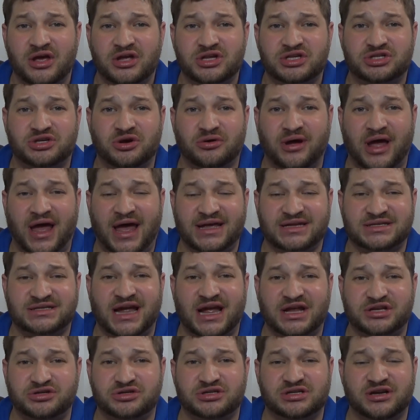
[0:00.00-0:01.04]
so it has
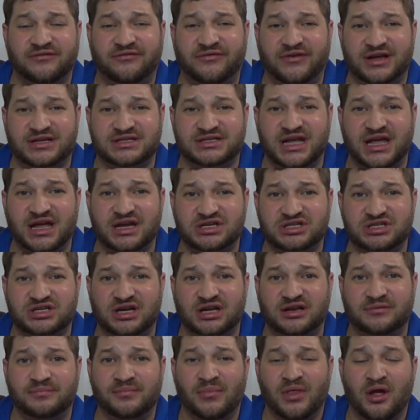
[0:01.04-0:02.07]
nitrogen
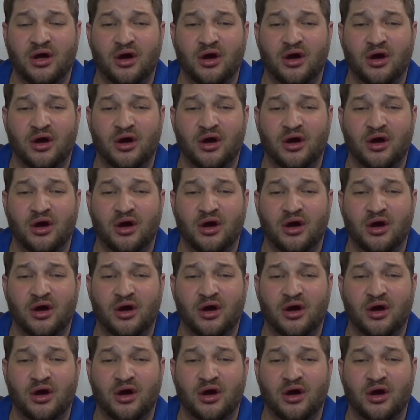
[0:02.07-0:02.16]
fixation.